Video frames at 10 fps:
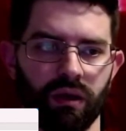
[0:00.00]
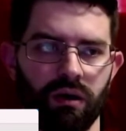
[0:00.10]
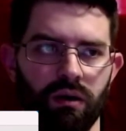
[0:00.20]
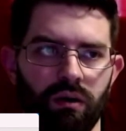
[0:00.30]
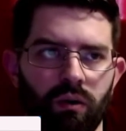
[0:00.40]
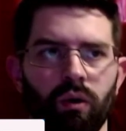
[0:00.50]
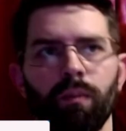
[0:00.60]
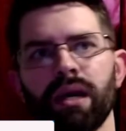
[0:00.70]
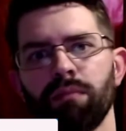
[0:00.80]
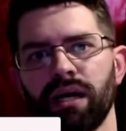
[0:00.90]
it will
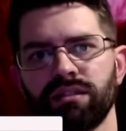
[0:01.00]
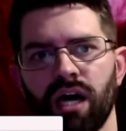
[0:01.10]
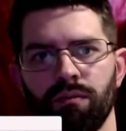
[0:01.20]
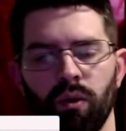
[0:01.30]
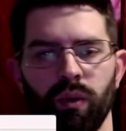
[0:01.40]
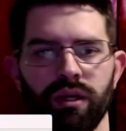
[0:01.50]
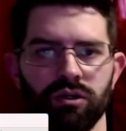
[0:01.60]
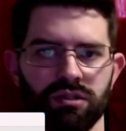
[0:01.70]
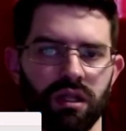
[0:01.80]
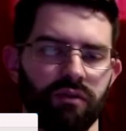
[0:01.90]
make my time on
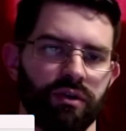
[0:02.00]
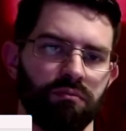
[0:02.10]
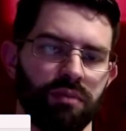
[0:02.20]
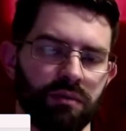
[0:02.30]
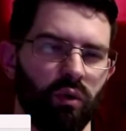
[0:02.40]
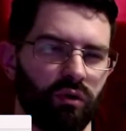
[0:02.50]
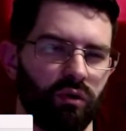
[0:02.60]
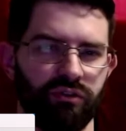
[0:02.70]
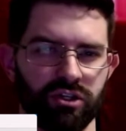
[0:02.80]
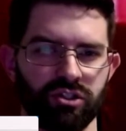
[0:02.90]
Windows 11 a bit more
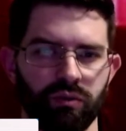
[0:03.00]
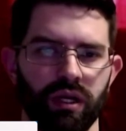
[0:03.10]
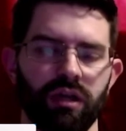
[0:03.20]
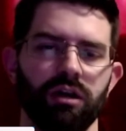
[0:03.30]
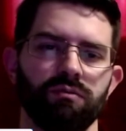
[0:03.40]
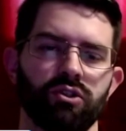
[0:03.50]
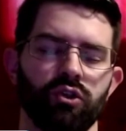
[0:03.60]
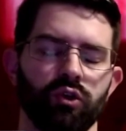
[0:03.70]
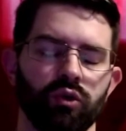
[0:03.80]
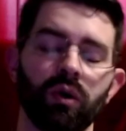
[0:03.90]
efficient when it comes
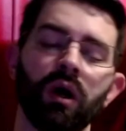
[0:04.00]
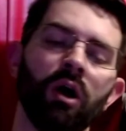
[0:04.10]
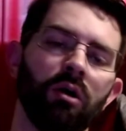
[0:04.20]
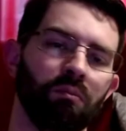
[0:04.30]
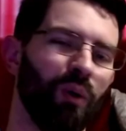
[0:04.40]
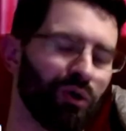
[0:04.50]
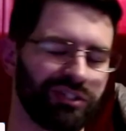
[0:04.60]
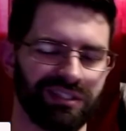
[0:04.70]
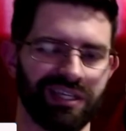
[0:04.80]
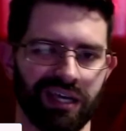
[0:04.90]
to
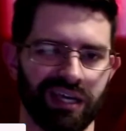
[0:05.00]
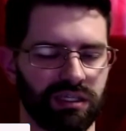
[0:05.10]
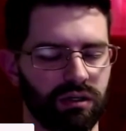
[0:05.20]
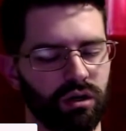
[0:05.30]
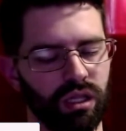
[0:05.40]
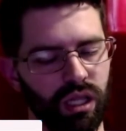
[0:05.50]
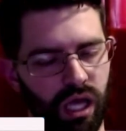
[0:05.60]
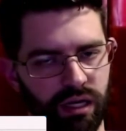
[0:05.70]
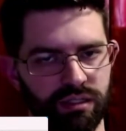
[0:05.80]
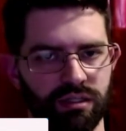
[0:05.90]
multitasking on a
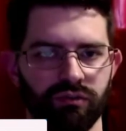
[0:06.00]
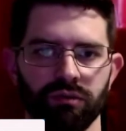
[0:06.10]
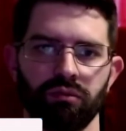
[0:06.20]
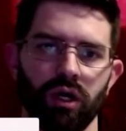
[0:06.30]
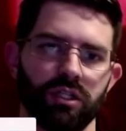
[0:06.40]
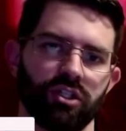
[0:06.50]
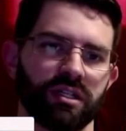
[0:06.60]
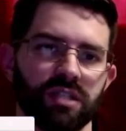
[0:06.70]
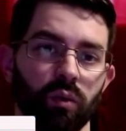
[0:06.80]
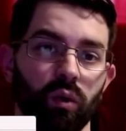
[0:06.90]
lot of different
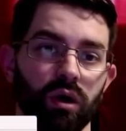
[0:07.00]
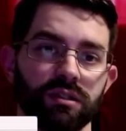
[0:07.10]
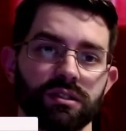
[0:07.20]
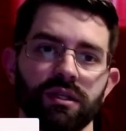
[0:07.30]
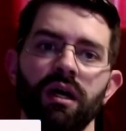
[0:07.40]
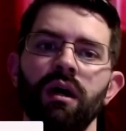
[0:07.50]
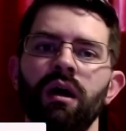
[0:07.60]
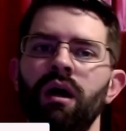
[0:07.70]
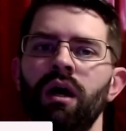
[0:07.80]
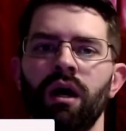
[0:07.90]
projects at once.
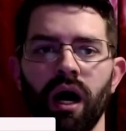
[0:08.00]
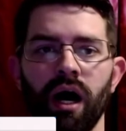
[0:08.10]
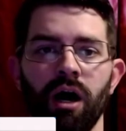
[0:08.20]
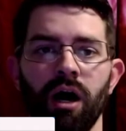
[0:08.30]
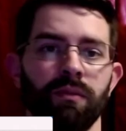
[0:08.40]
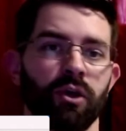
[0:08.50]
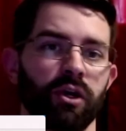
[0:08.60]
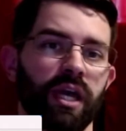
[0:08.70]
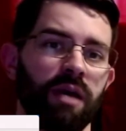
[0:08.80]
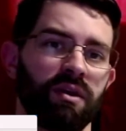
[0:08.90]
Your
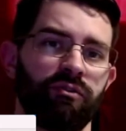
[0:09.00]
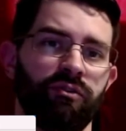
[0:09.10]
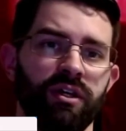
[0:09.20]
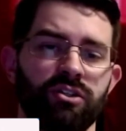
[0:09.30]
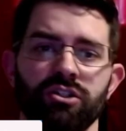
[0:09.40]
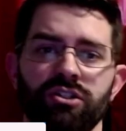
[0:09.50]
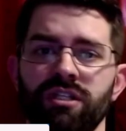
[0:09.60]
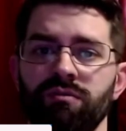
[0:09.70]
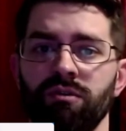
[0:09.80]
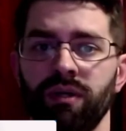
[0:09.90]
gaming features
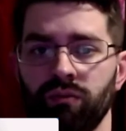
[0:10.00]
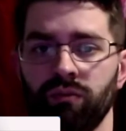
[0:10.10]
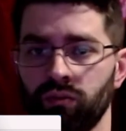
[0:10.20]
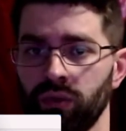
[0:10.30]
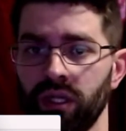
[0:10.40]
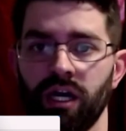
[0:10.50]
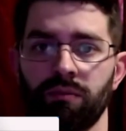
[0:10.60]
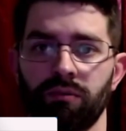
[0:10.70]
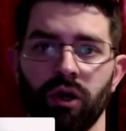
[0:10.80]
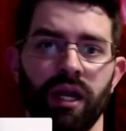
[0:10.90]
seem to have been really
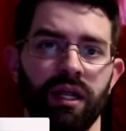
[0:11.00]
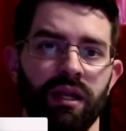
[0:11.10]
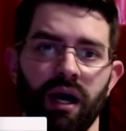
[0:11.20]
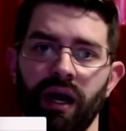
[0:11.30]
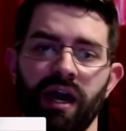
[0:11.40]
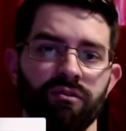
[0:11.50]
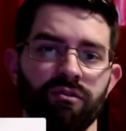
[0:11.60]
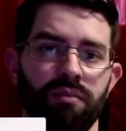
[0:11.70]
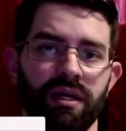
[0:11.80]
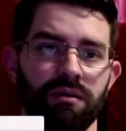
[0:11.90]
upgraded. I
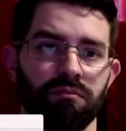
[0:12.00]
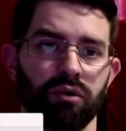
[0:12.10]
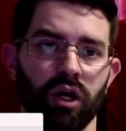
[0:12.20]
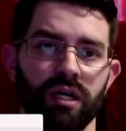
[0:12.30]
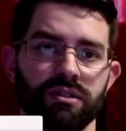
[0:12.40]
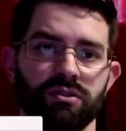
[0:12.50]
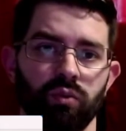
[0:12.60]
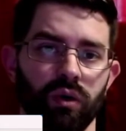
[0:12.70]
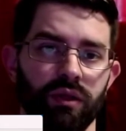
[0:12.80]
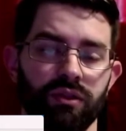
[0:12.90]
haven't been impressed
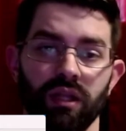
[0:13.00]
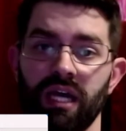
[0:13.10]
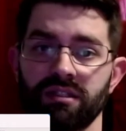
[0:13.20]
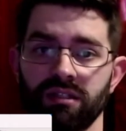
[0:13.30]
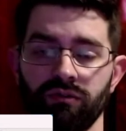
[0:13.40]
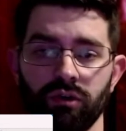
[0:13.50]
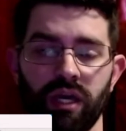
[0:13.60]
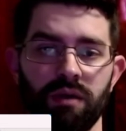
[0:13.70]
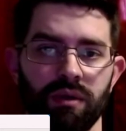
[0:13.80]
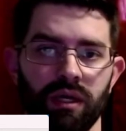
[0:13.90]
with the last several
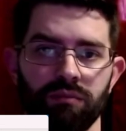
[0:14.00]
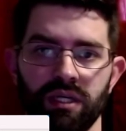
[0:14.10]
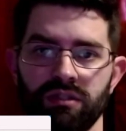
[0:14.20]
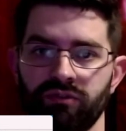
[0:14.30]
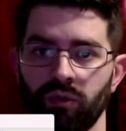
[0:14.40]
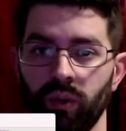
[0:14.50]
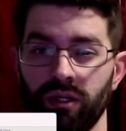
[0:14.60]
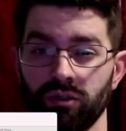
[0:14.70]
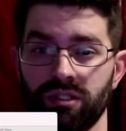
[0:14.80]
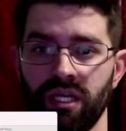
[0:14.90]
gaming updates for
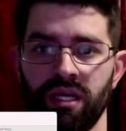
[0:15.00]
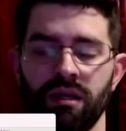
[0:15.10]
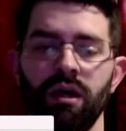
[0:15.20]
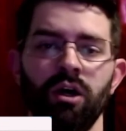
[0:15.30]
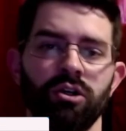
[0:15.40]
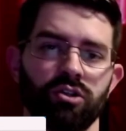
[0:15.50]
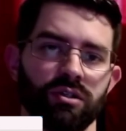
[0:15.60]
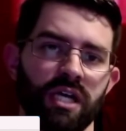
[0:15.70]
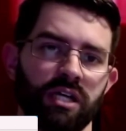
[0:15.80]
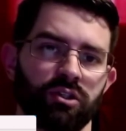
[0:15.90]
Windows 10, so it's
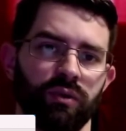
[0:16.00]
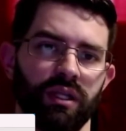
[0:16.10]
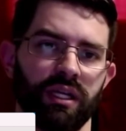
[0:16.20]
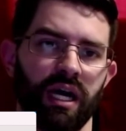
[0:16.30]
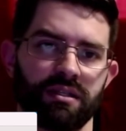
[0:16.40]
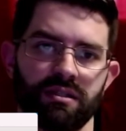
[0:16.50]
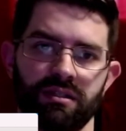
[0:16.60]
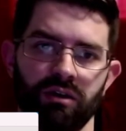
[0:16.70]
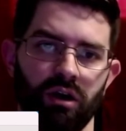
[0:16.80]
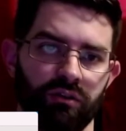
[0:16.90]
actually really nice to
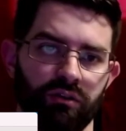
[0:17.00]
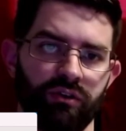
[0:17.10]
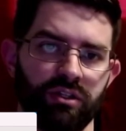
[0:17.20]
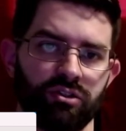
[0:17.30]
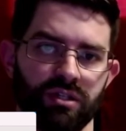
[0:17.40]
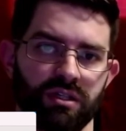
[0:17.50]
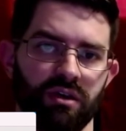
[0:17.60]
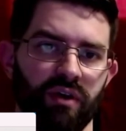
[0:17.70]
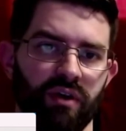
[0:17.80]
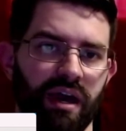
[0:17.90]
see all the features that
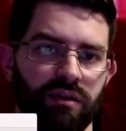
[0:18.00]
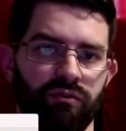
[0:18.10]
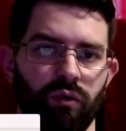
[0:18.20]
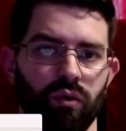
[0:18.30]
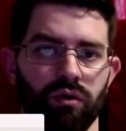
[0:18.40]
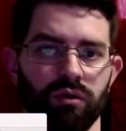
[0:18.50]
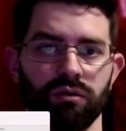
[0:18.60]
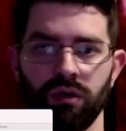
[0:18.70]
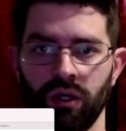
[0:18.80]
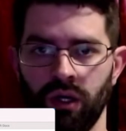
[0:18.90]
they've added for
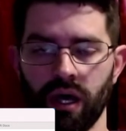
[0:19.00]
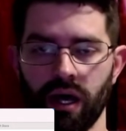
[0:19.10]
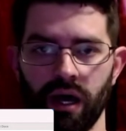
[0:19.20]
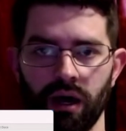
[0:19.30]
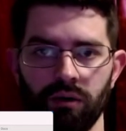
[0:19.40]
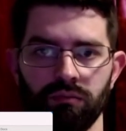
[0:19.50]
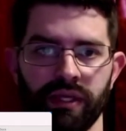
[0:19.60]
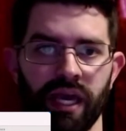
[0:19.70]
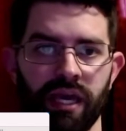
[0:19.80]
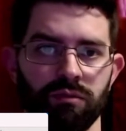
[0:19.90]

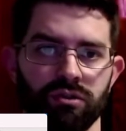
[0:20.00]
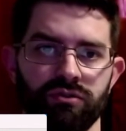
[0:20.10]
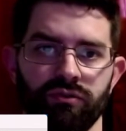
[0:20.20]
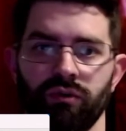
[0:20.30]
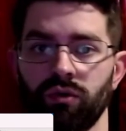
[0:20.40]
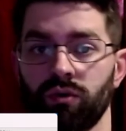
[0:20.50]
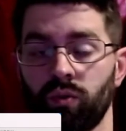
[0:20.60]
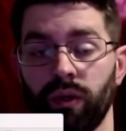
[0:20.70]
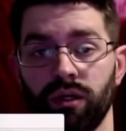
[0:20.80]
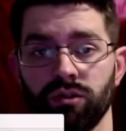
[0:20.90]
gamers for
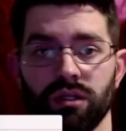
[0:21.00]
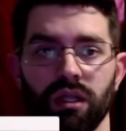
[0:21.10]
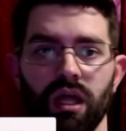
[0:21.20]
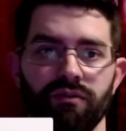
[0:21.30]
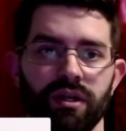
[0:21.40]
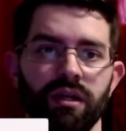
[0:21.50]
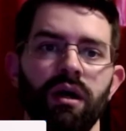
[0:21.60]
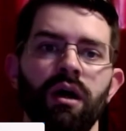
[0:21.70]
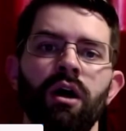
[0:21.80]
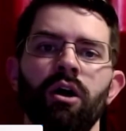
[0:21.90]
Windows 11.
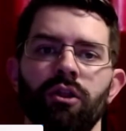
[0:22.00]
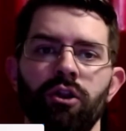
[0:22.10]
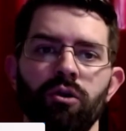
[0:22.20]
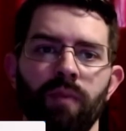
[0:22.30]
The new